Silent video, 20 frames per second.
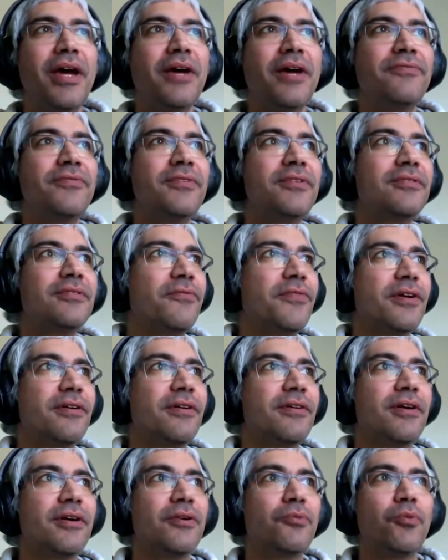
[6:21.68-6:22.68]
have to
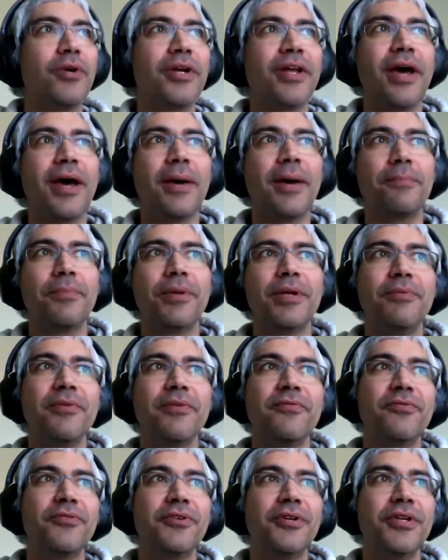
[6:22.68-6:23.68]
figure out what happened
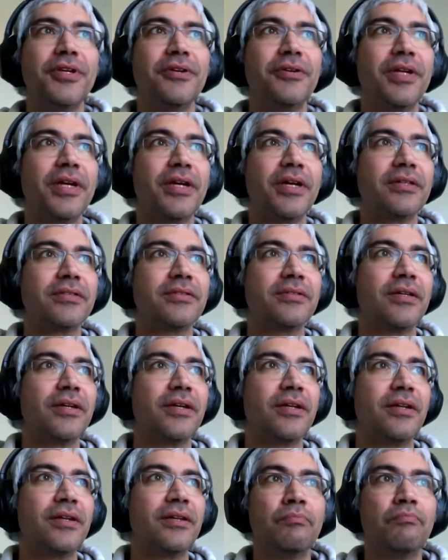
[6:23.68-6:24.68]
before Unix.
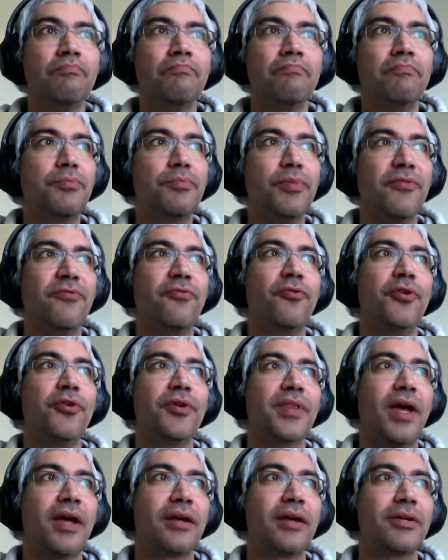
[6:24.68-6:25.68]
And before
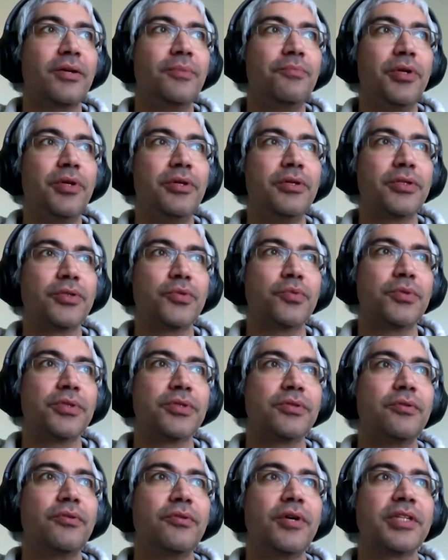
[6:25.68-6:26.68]
that, computers were
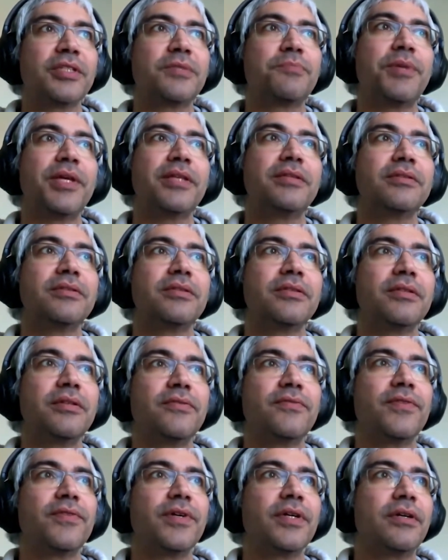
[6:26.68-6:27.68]
so
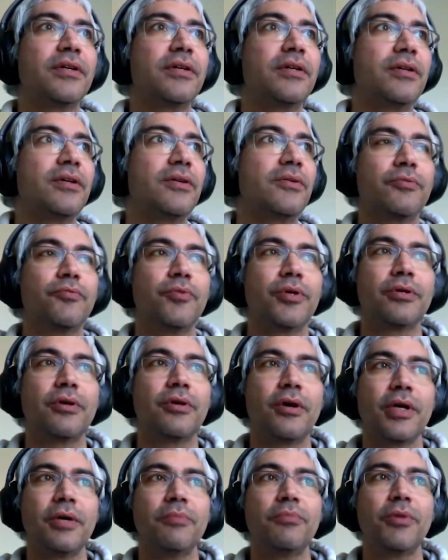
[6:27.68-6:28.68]
expensive. And we're
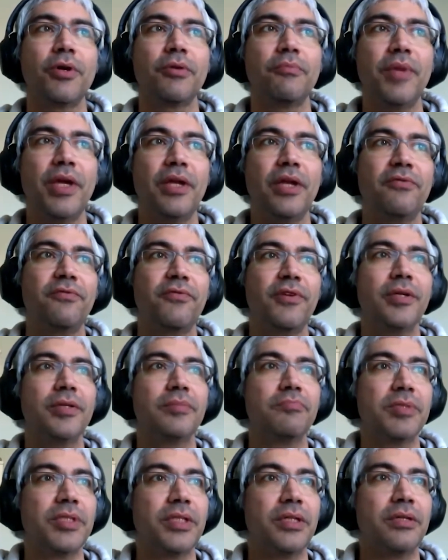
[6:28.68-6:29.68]
talking about
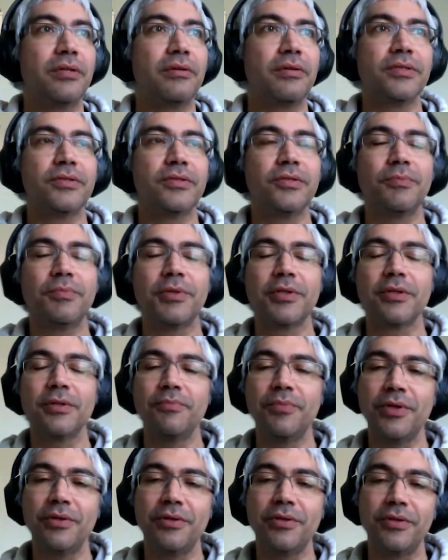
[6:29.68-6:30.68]
mainframes here and
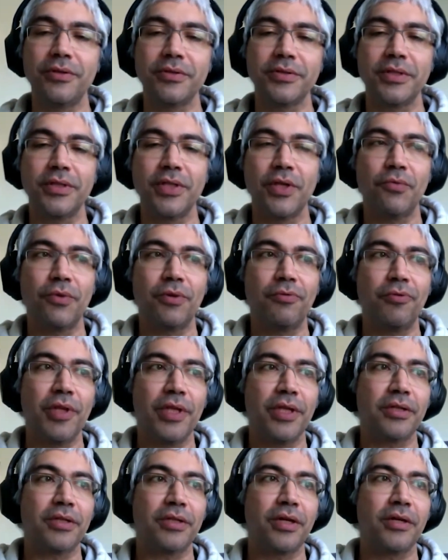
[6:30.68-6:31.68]
supercomputers. And they were
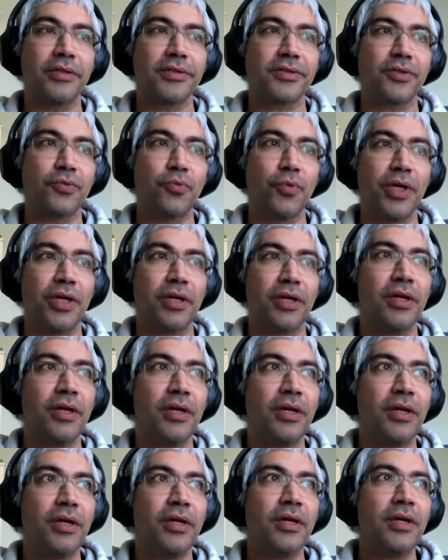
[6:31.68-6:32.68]
really tasked with
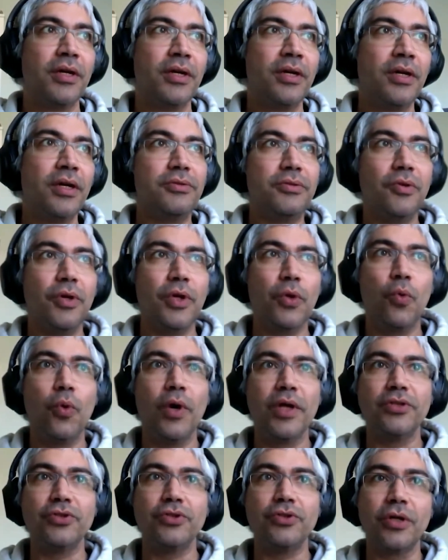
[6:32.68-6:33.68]
doing
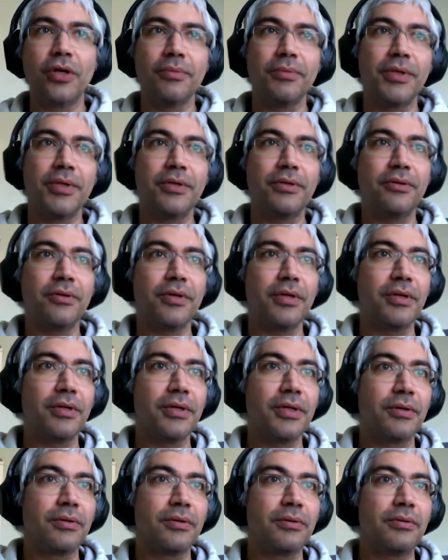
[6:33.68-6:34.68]
one job and doing
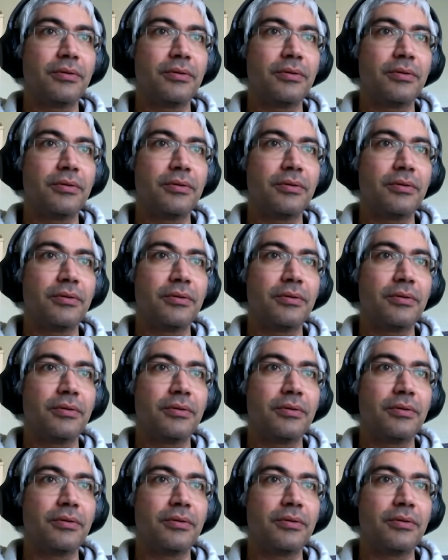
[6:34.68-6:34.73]
it